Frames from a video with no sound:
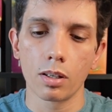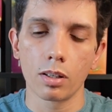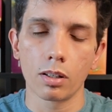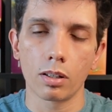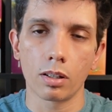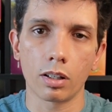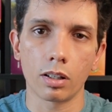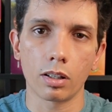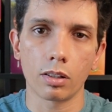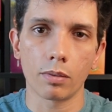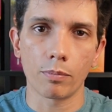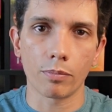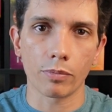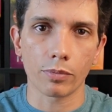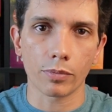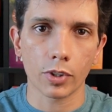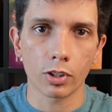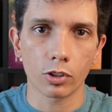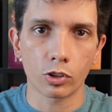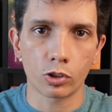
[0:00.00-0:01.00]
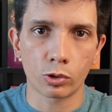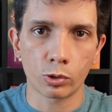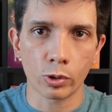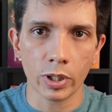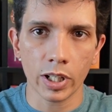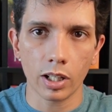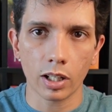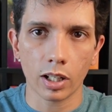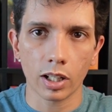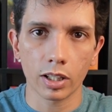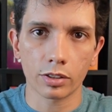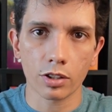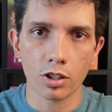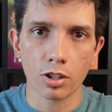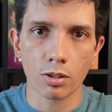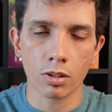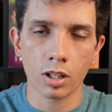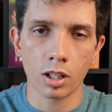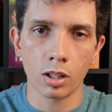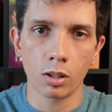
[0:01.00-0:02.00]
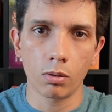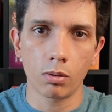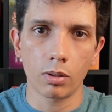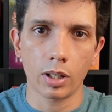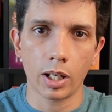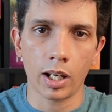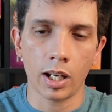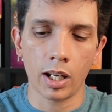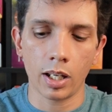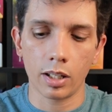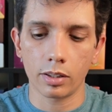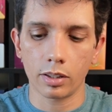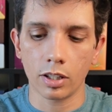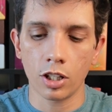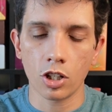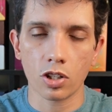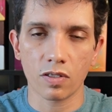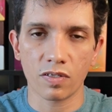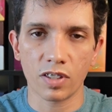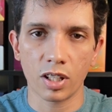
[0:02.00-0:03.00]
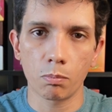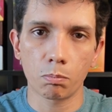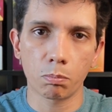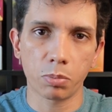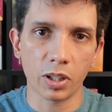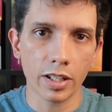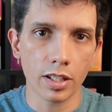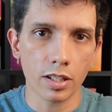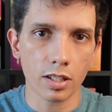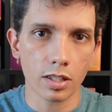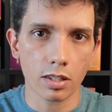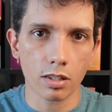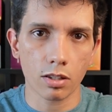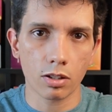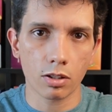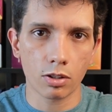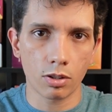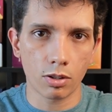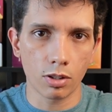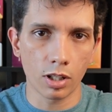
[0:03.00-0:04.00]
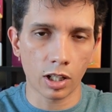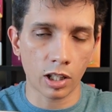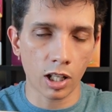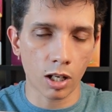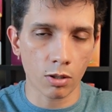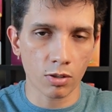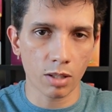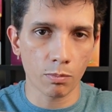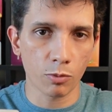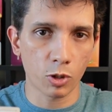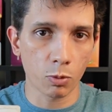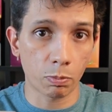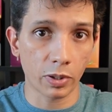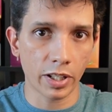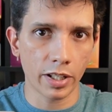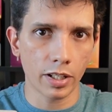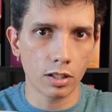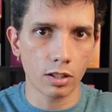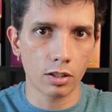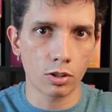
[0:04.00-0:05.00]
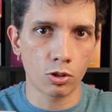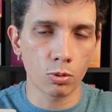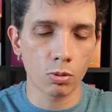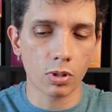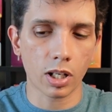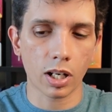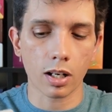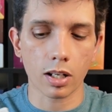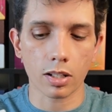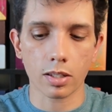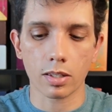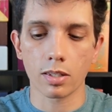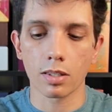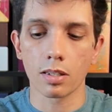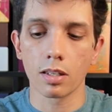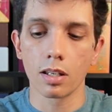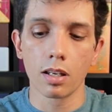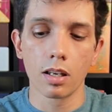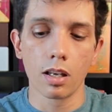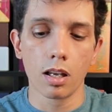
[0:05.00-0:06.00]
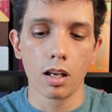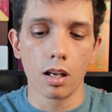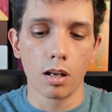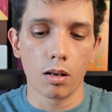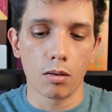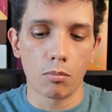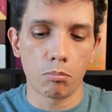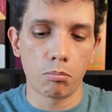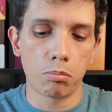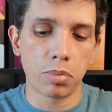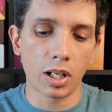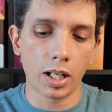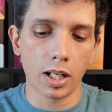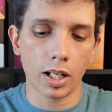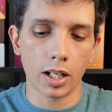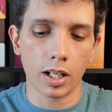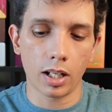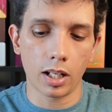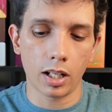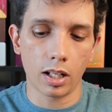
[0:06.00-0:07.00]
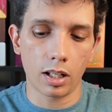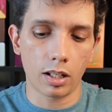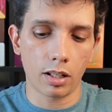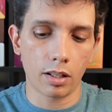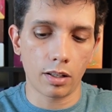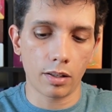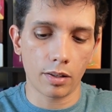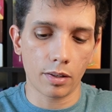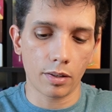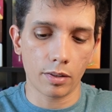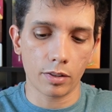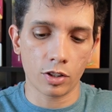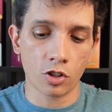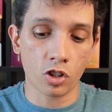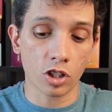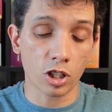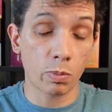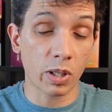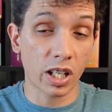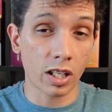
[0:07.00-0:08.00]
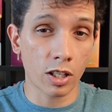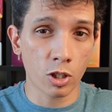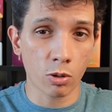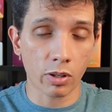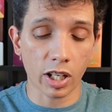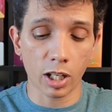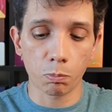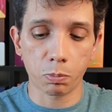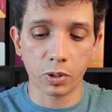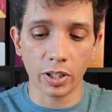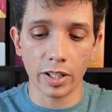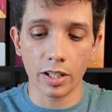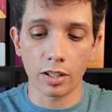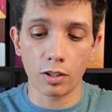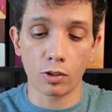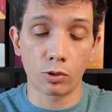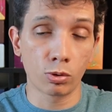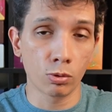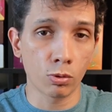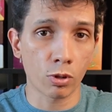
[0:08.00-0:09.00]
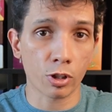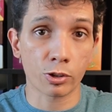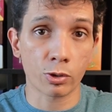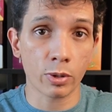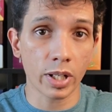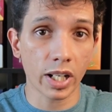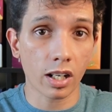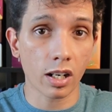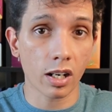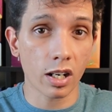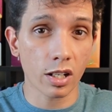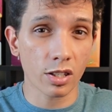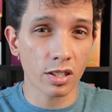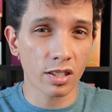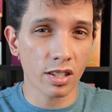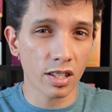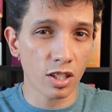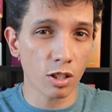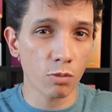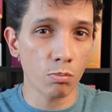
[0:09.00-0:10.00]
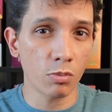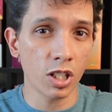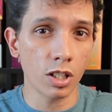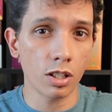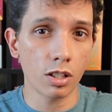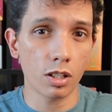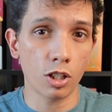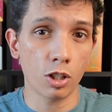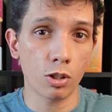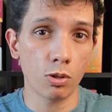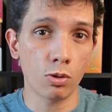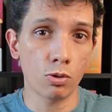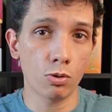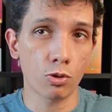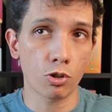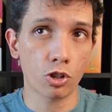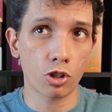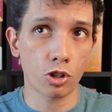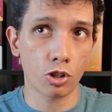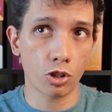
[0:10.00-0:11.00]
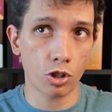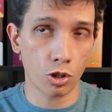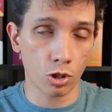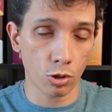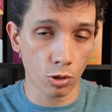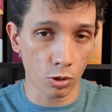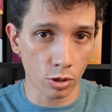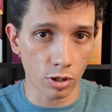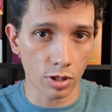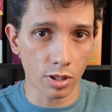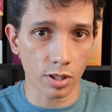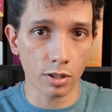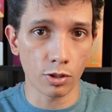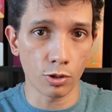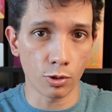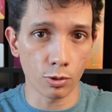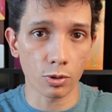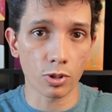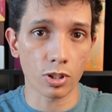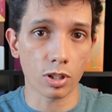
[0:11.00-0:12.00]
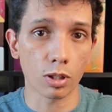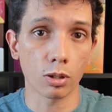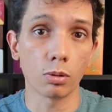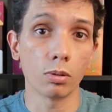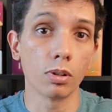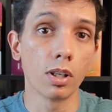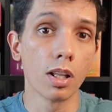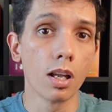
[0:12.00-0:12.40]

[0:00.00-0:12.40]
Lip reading: 3 hunters to go, and each of them plays allows them to play 2 cards. But just because you can play 2 or 3 cards doesn't mean you should do so,